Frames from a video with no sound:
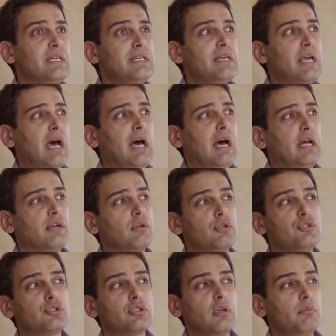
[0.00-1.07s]
He had
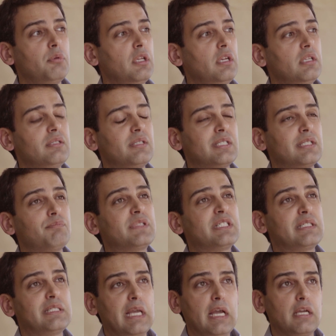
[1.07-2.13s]
contributed
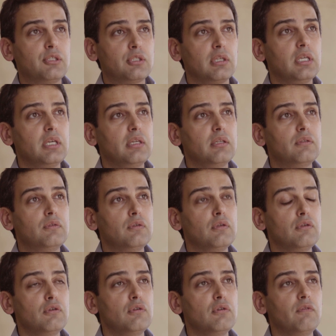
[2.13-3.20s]
substantially
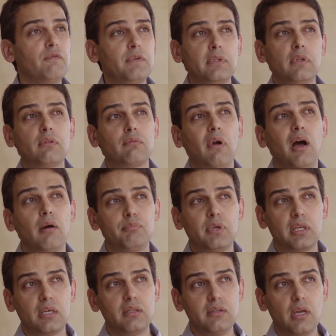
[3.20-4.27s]
to
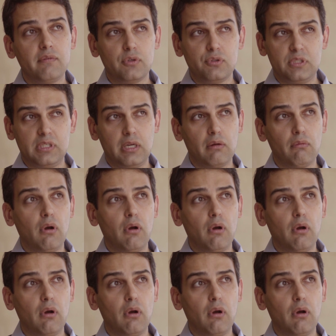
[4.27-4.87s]
philanthropic endeavors in